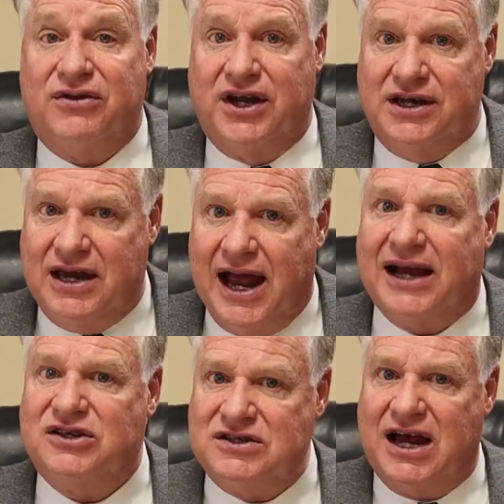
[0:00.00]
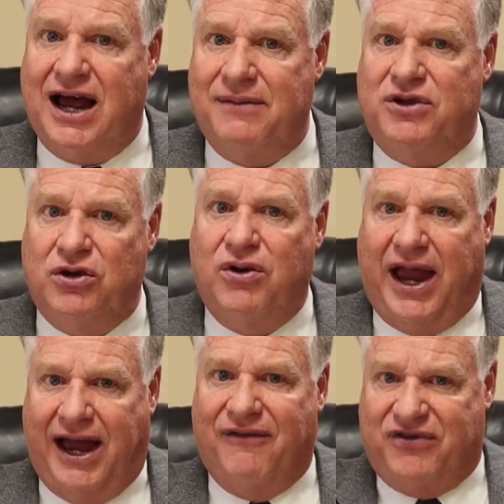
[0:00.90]
The next time you
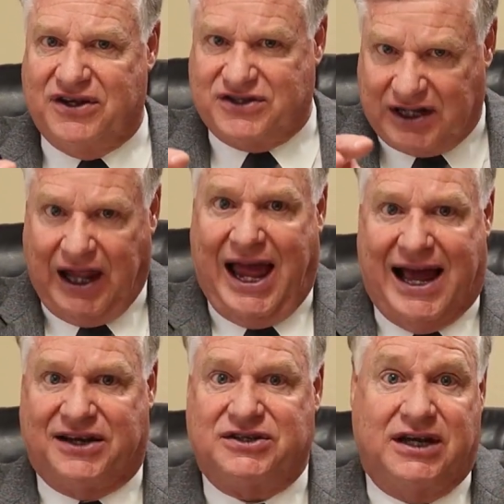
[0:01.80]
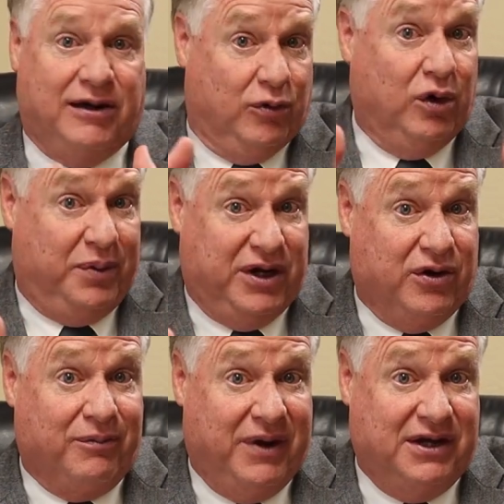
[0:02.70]
have this class, it will be
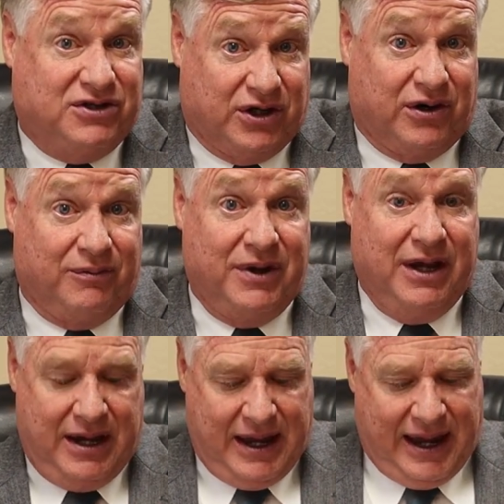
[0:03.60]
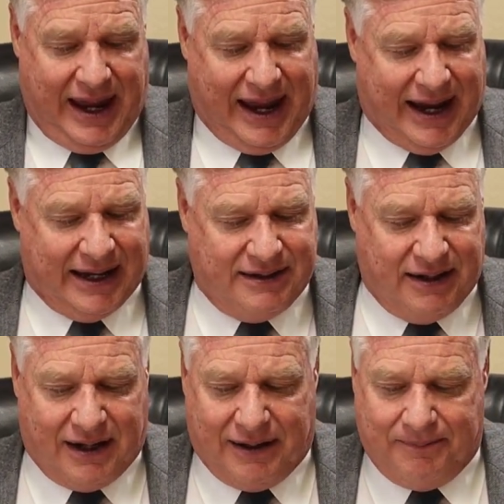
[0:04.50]
your midterm.
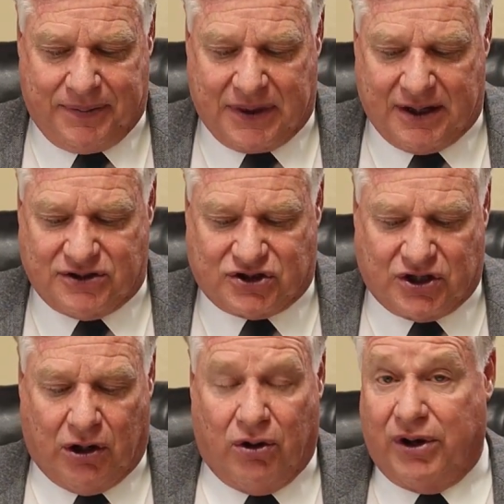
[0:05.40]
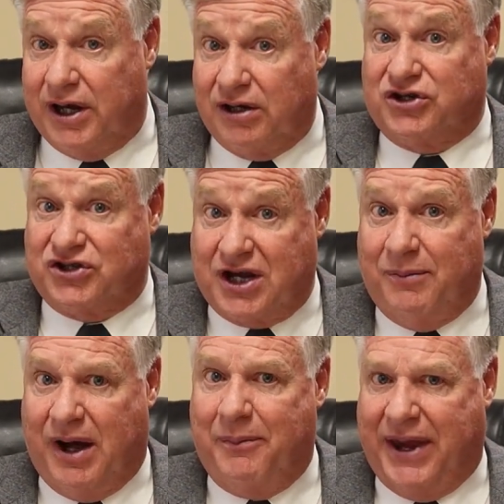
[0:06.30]
And um, so it'll just
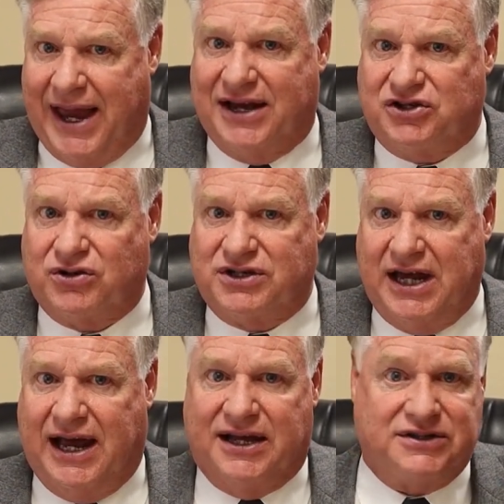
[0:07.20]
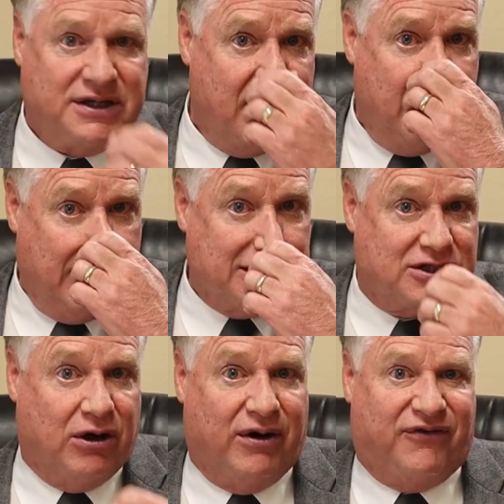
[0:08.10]
come up as your test.
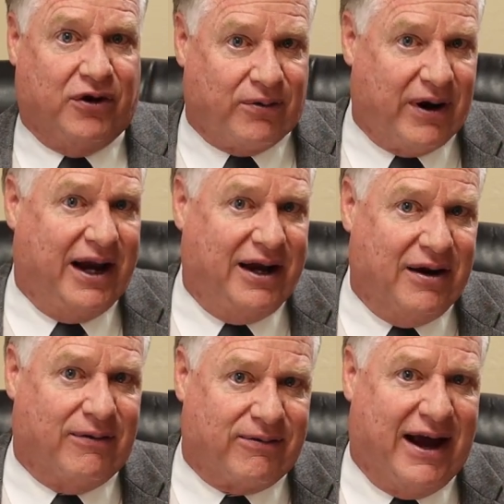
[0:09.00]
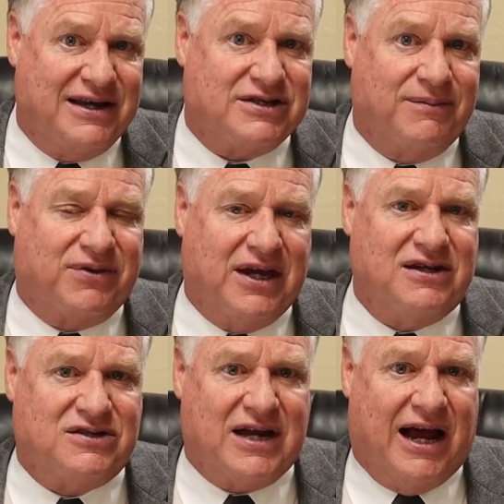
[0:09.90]
So if you're ready to write some
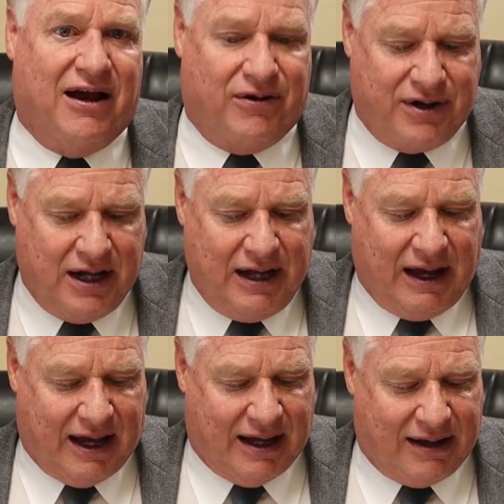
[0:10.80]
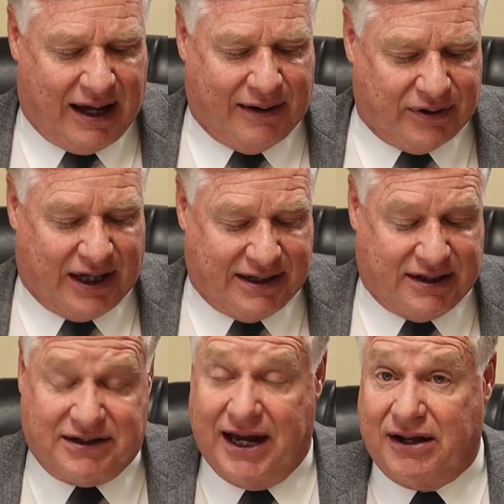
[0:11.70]
things down, uh, I would like
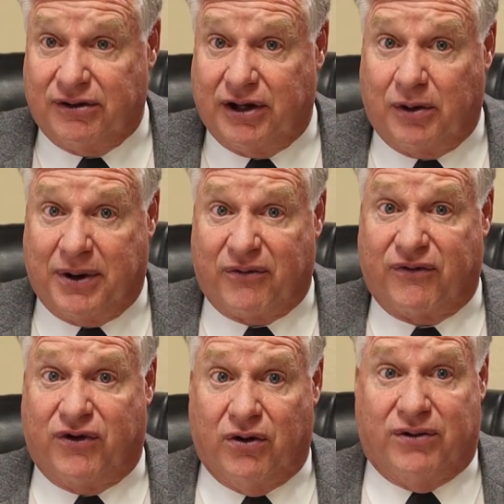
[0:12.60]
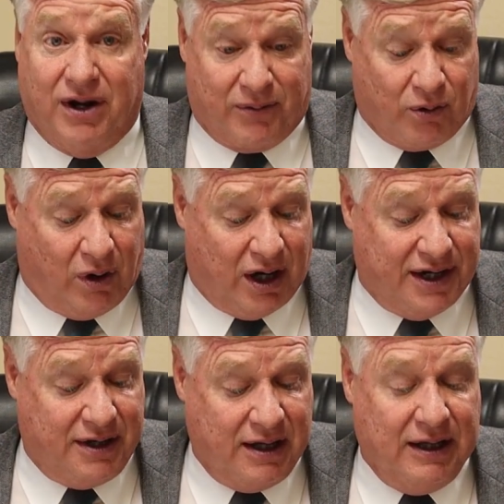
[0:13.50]
to take a little bit of review. Number
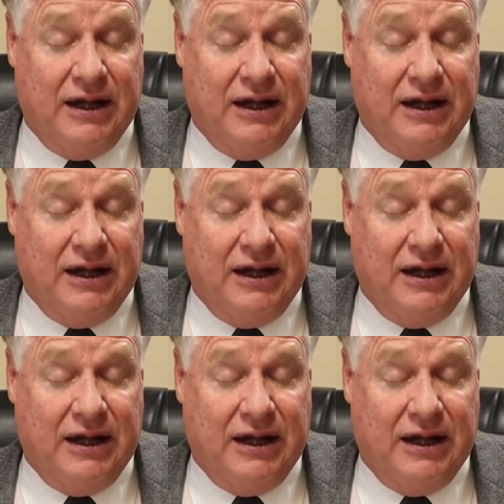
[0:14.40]
one,